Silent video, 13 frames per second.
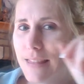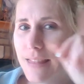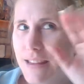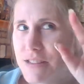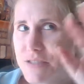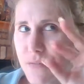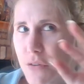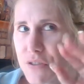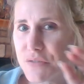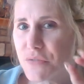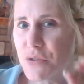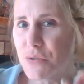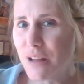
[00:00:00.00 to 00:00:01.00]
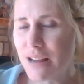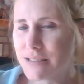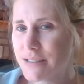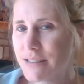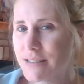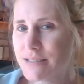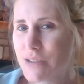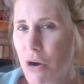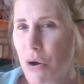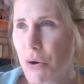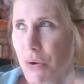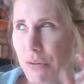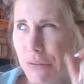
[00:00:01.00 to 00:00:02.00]
these first few lessons
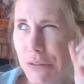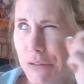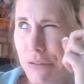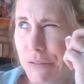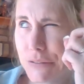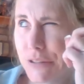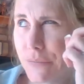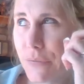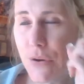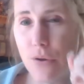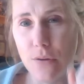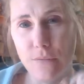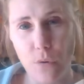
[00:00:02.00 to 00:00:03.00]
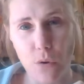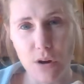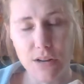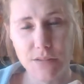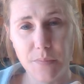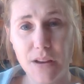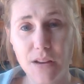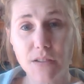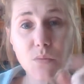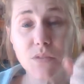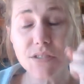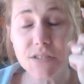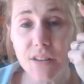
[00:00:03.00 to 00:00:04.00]
are a little difficult for us
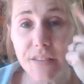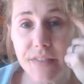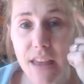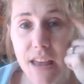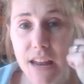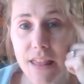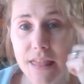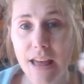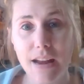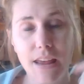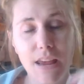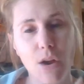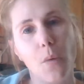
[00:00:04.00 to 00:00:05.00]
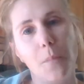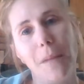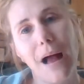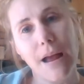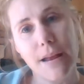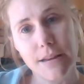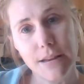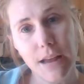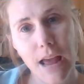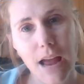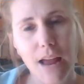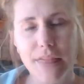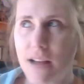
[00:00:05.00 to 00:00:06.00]
because we're still thinking in that ego mind.
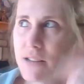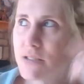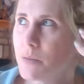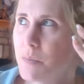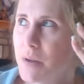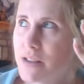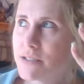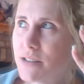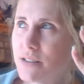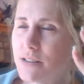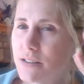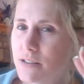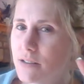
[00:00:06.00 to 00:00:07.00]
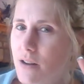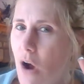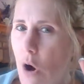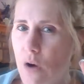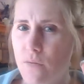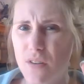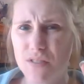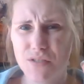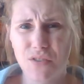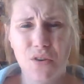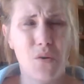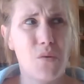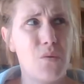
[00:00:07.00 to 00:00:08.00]
And that's what makes it hard for us
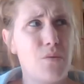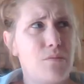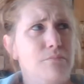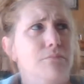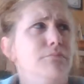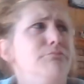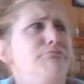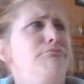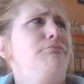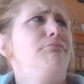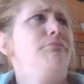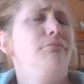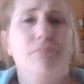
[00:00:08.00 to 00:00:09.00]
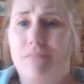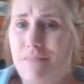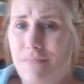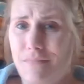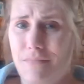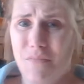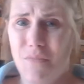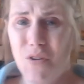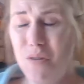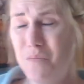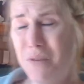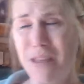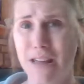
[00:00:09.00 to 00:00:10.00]
to go, what do
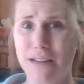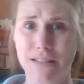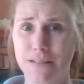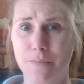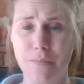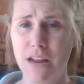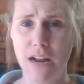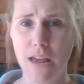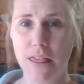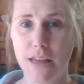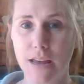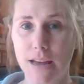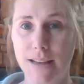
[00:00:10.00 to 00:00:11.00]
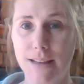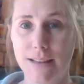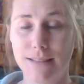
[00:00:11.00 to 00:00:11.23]
you mean that doesn't mean anything?